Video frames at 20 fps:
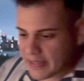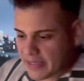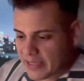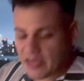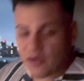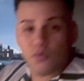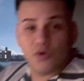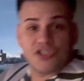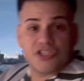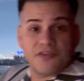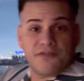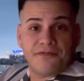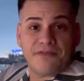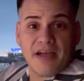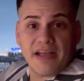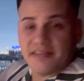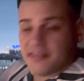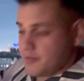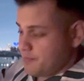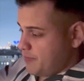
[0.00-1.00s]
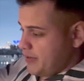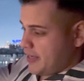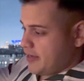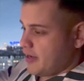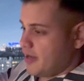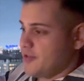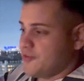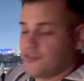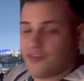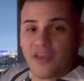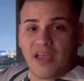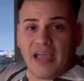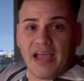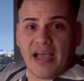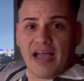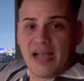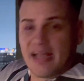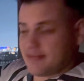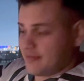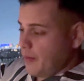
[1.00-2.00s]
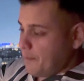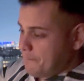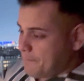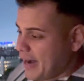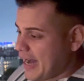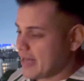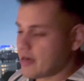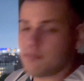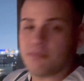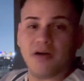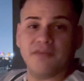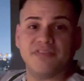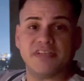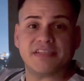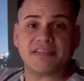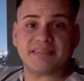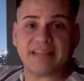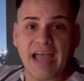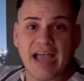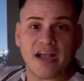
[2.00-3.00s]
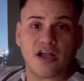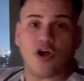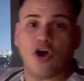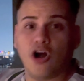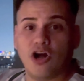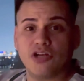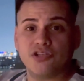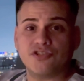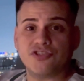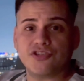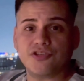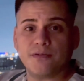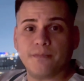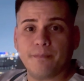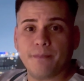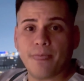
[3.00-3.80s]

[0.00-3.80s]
he was offended because at the bottom of his stat cards,